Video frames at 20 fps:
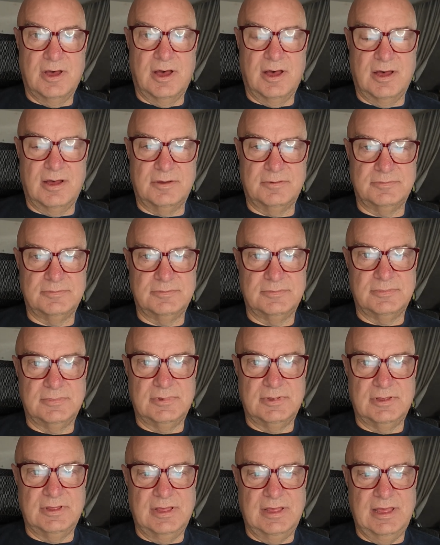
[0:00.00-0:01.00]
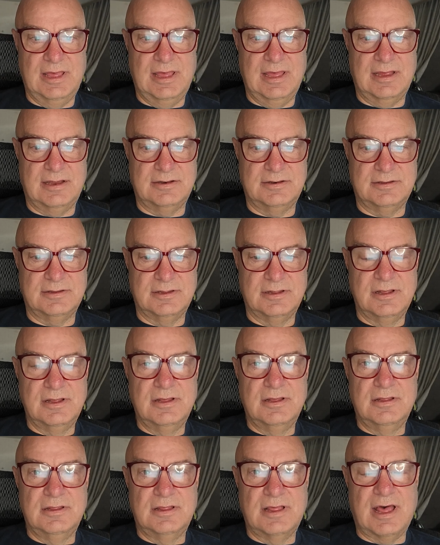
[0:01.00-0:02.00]
and
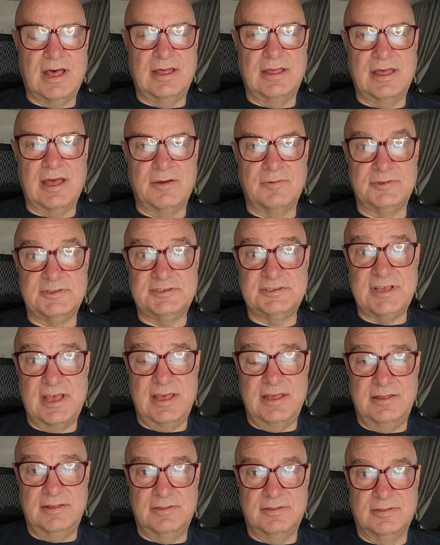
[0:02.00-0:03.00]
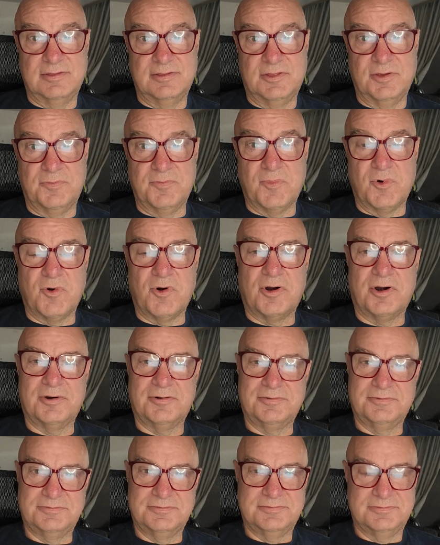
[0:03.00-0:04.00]
I would say the
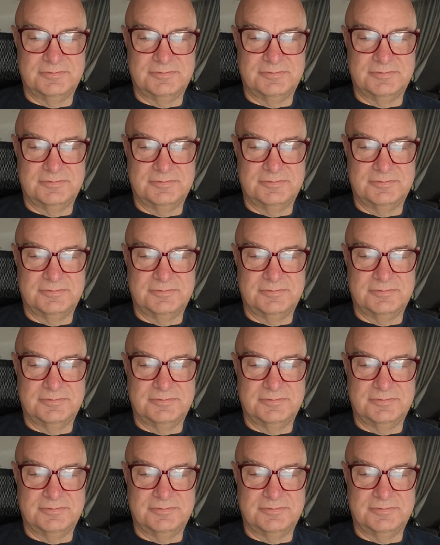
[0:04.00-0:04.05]
more